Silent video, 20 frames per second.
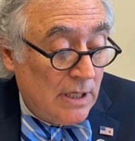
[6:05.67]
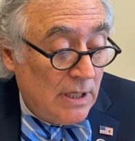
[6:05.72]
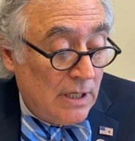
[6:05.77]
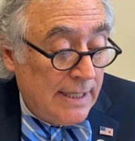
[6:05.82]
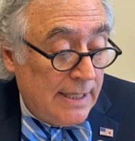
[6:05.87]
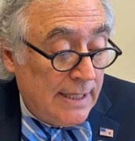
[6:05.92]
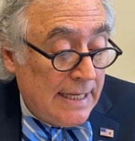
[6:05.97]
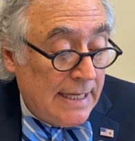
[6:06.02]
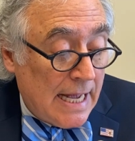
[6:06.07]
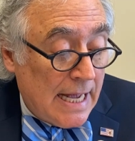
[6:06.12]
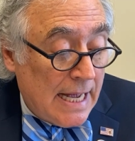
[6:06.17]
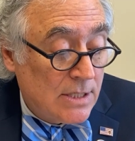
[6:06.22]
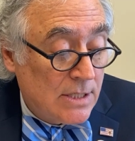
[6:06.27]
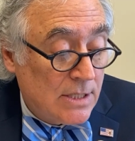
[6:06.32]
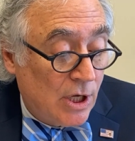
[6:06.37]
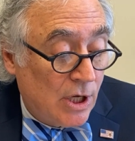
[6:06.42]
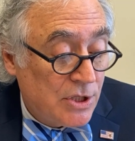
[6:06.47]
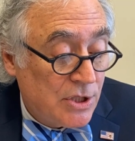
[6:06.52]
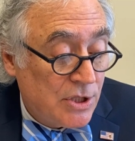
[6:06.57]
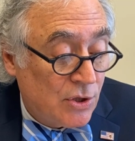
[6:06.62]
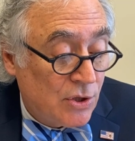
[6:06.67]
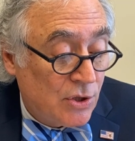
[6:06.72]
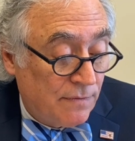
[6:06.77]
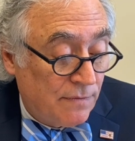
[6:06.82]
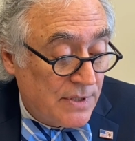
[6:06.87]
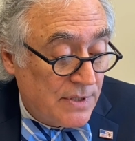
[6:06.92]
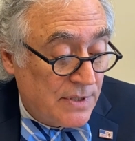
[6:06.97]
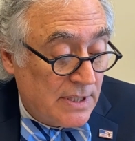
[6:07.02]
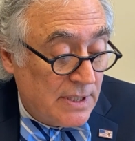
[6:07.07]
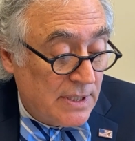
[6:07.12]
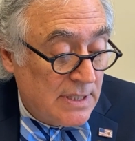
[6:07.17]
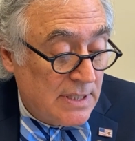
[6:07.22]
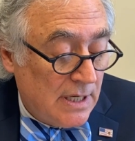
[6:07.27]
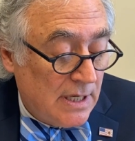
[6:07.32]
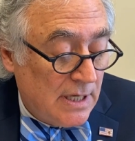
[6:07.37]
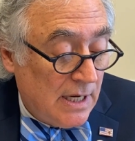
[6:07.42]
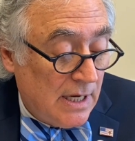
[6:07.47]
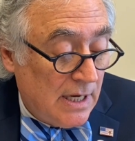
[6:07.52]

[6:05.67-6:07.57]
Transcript: cleaning high-touch surfaces,